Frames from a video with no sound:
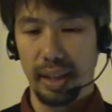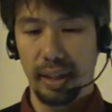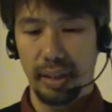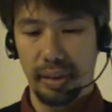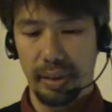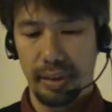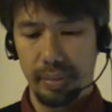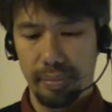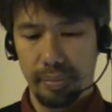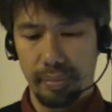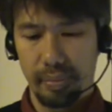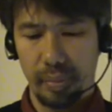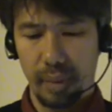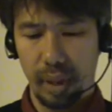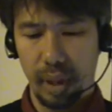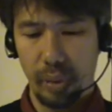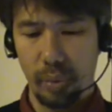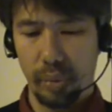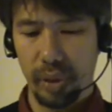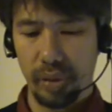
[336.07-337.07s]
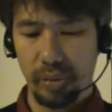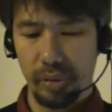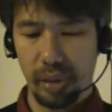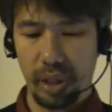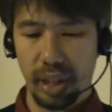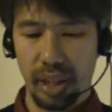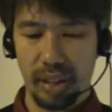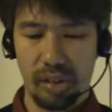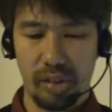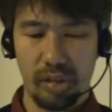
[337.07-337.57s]
Um, one
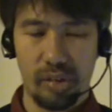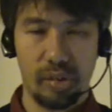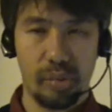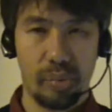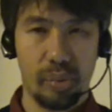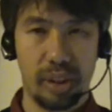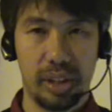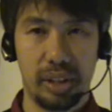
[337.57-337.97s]
thing is,